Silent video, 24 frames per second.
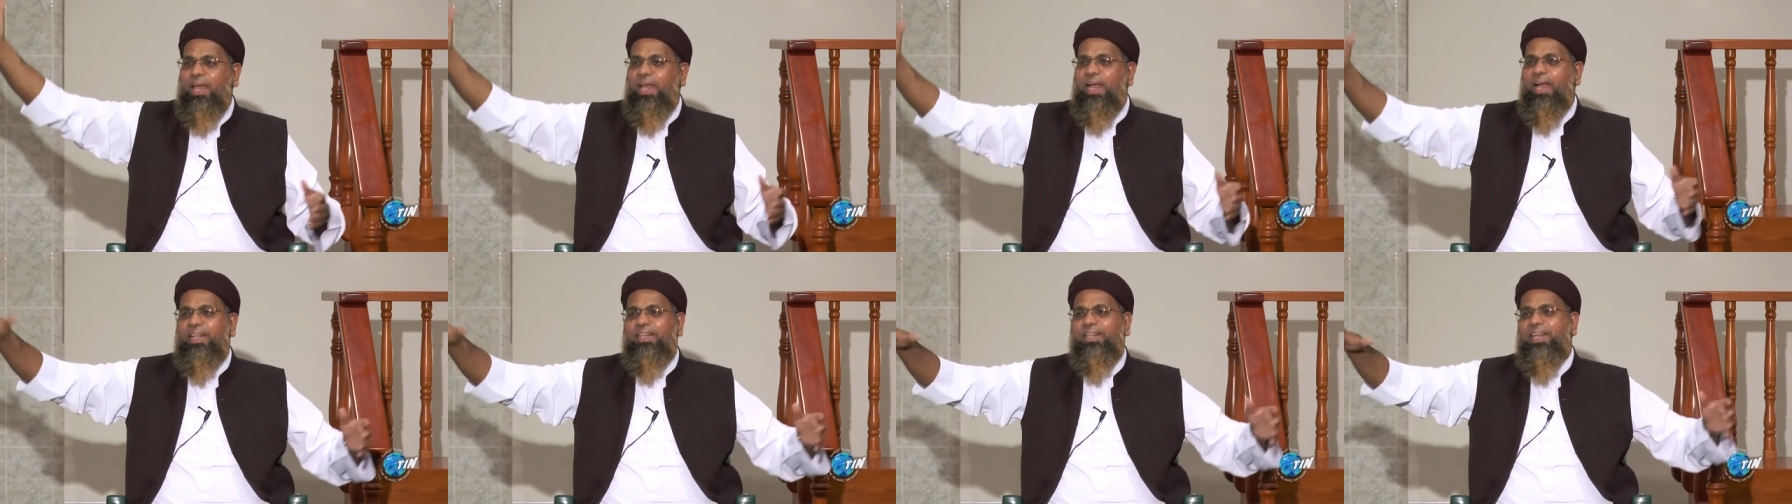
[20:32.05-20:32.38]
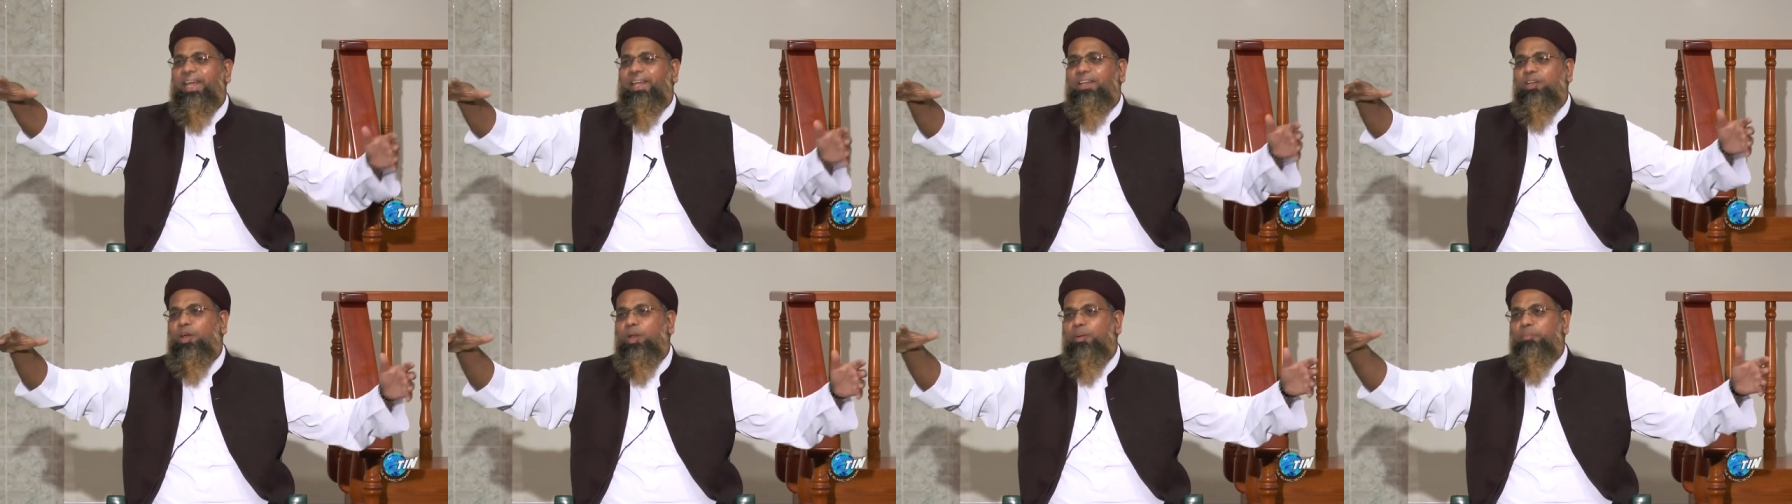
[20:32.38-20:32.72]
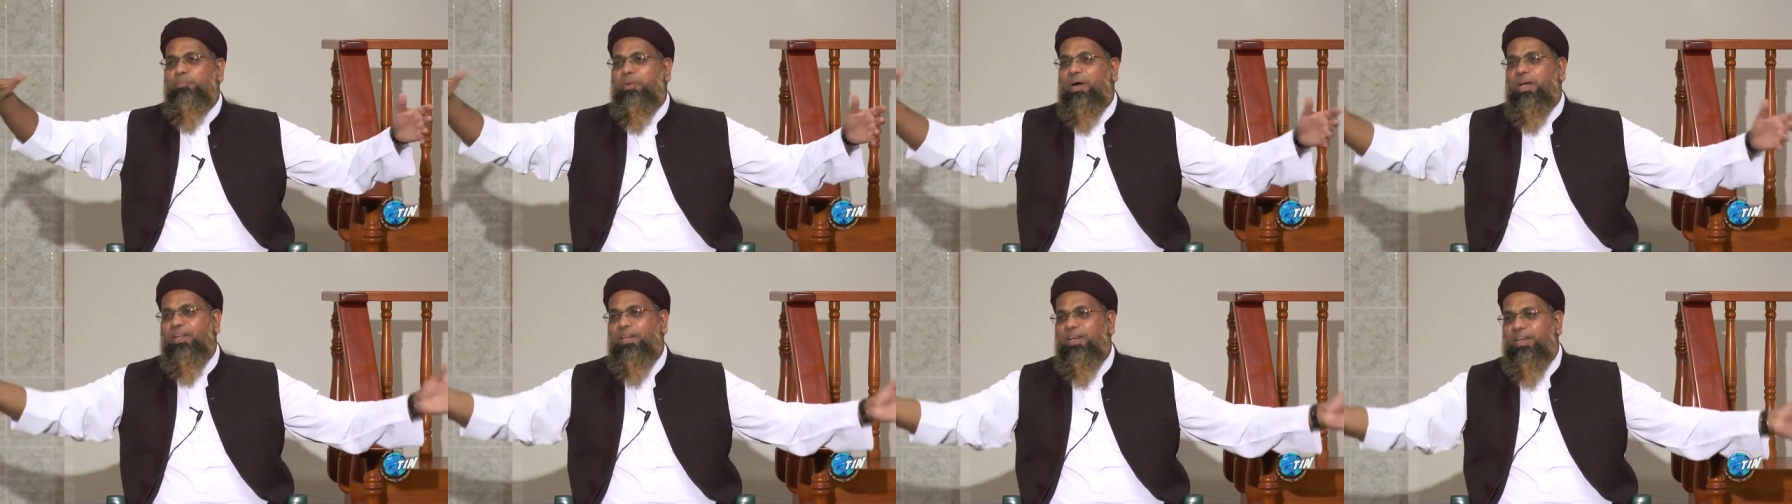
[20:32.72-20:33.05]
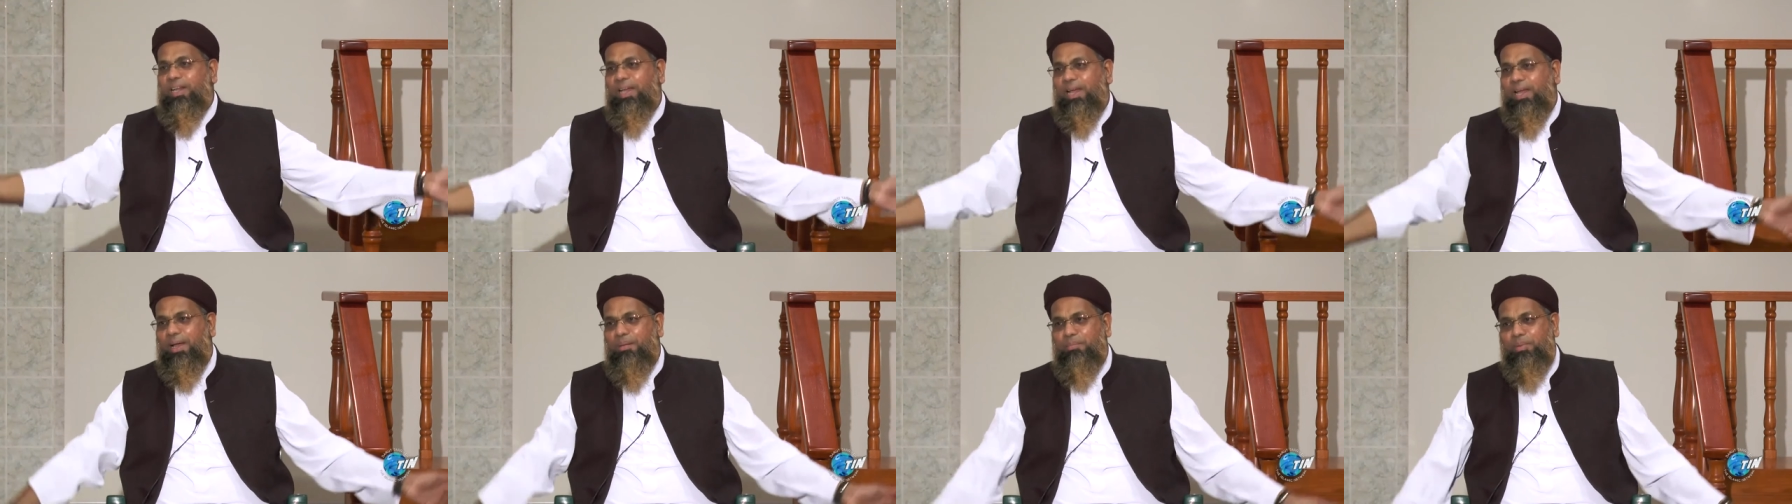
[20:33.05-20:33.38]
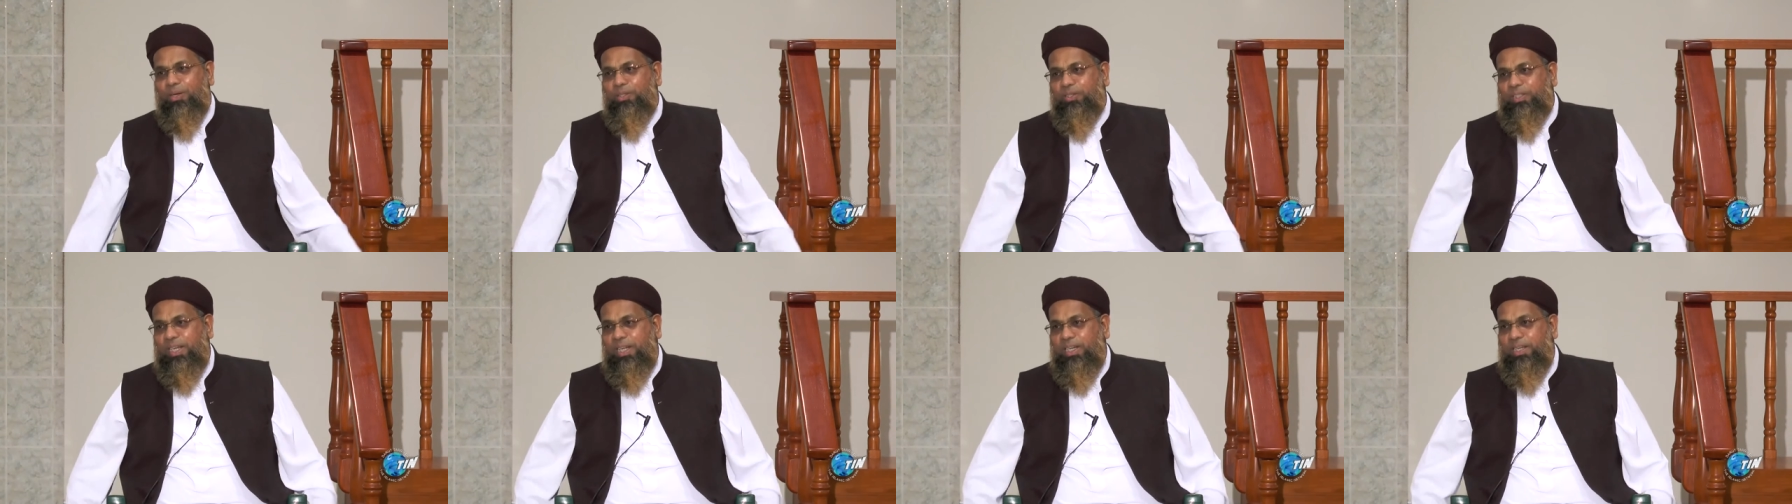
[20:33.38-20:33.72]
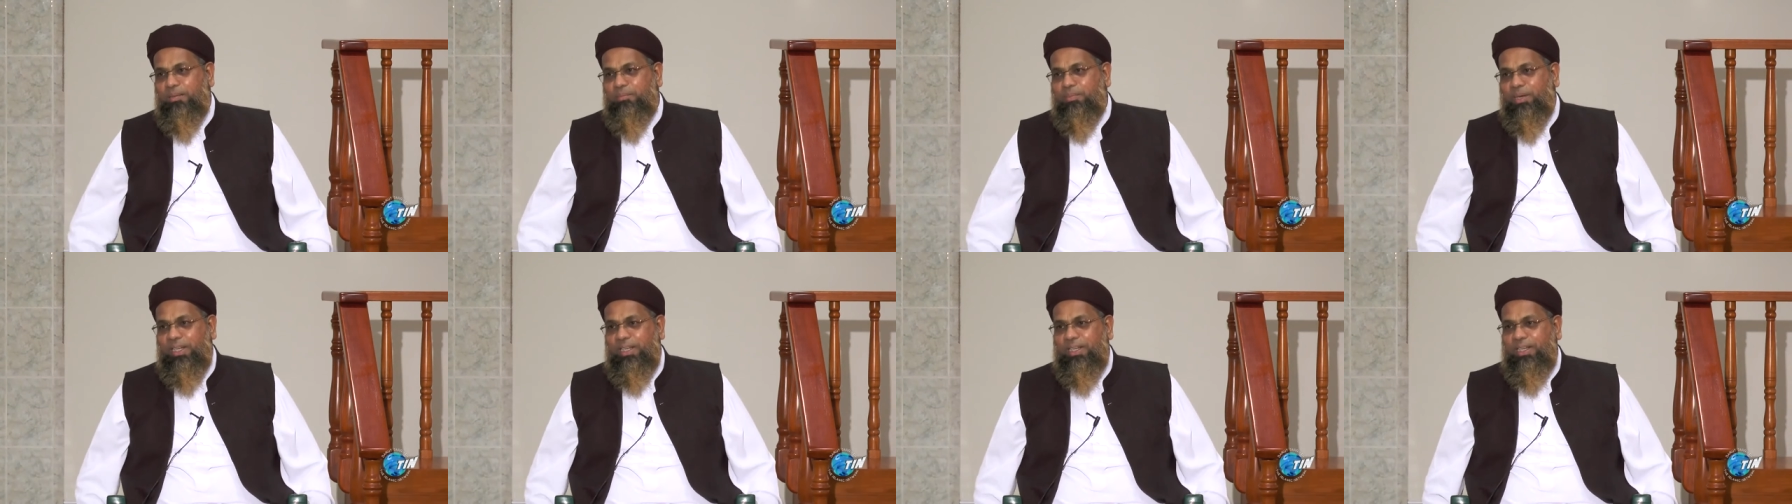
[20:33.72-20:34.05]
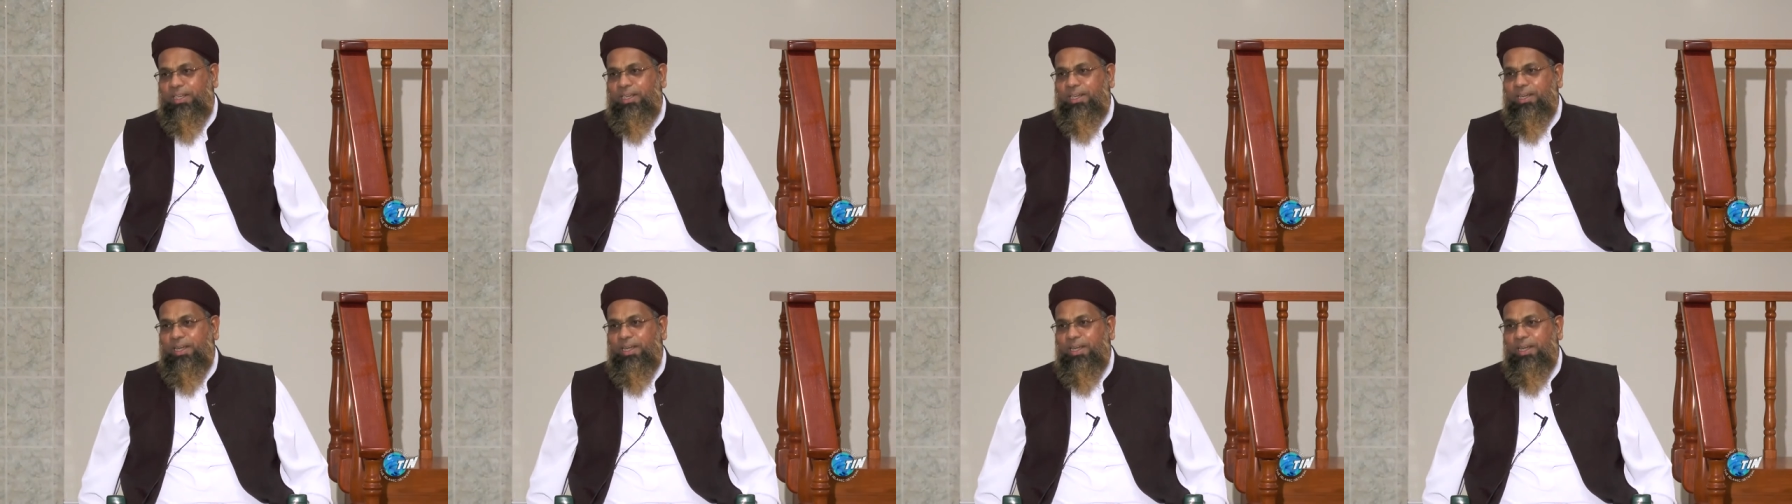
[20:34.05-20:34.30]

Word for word: and they are not bothered about anybody.